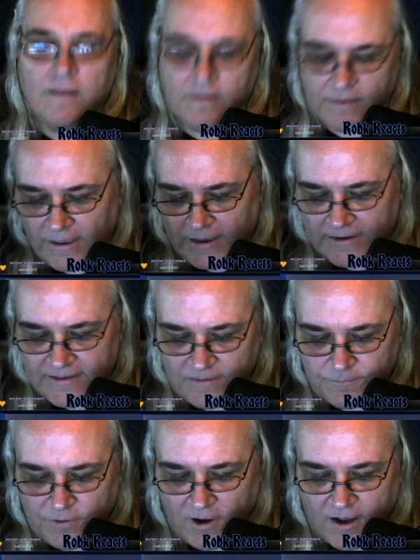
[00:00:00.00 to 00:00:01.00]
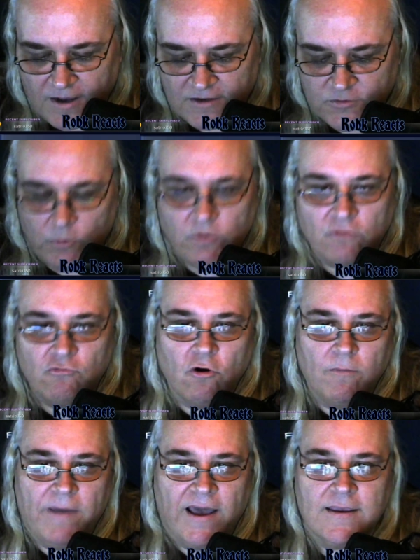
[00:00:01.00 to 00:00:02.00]
Okay, got to take the pause. We will
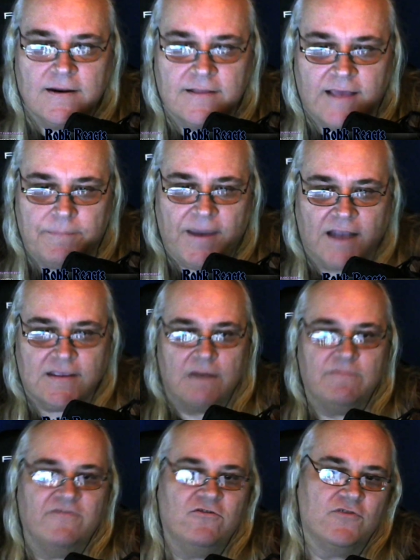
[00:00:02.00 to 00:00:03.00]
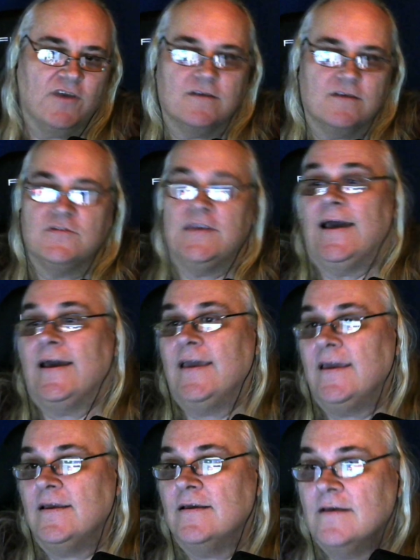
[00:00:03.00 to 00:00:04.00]
roll back into that, back that up a few seconds. Yeah,
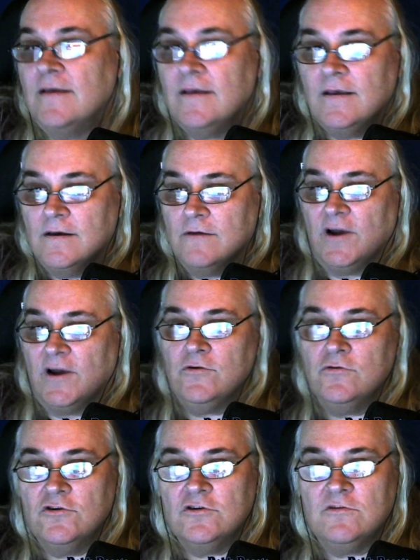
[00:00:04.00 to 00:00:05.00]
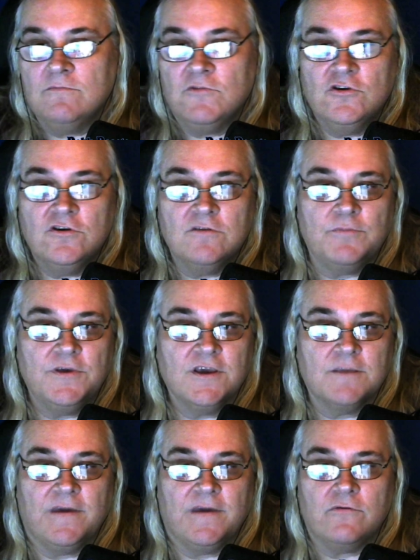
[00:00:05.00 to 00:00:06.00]
hey, Radu, good
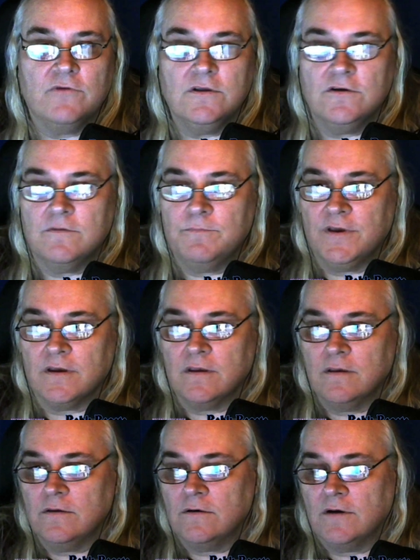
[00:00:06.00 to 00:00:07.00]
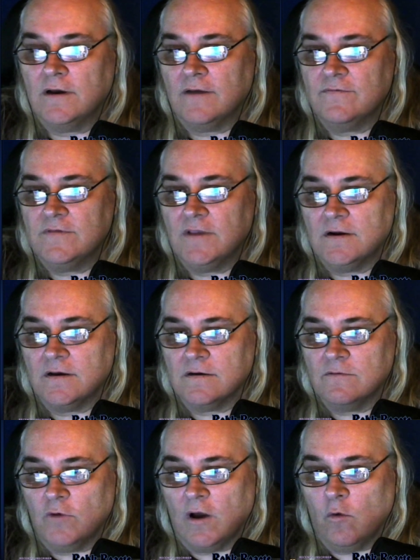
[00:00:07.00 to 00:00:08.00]
pick, man. Really good pick. You know, I've done
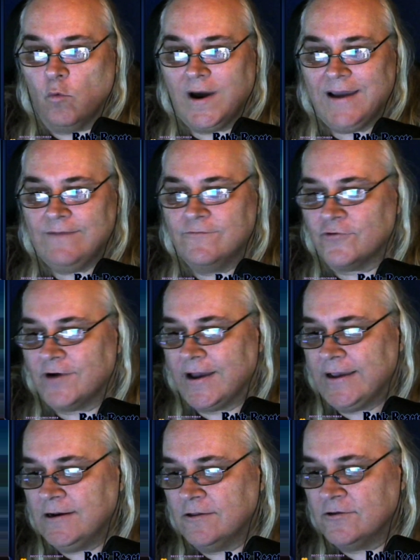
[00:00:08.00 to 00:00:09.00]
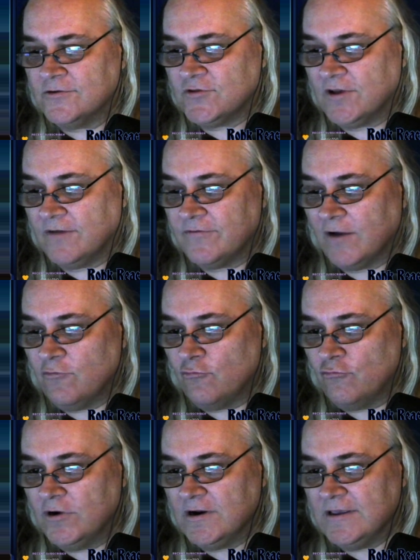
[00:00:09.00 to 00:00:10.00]
a wide variety of their stuff. I
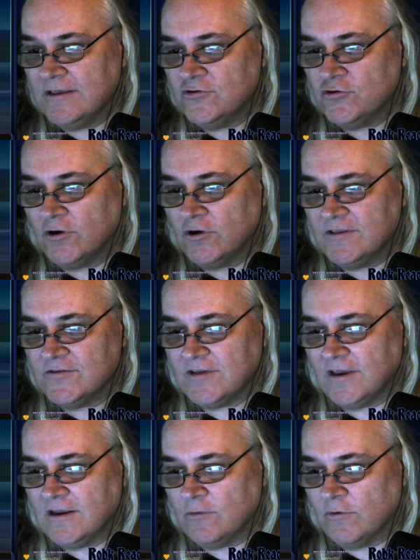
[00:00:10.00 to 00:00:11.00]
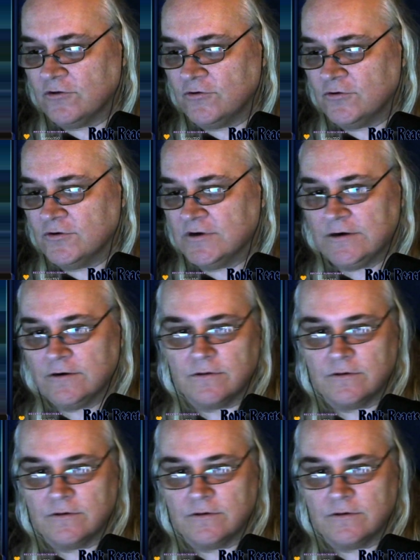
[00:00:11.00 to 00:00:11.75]
really enjoy this setting, what they're doing here.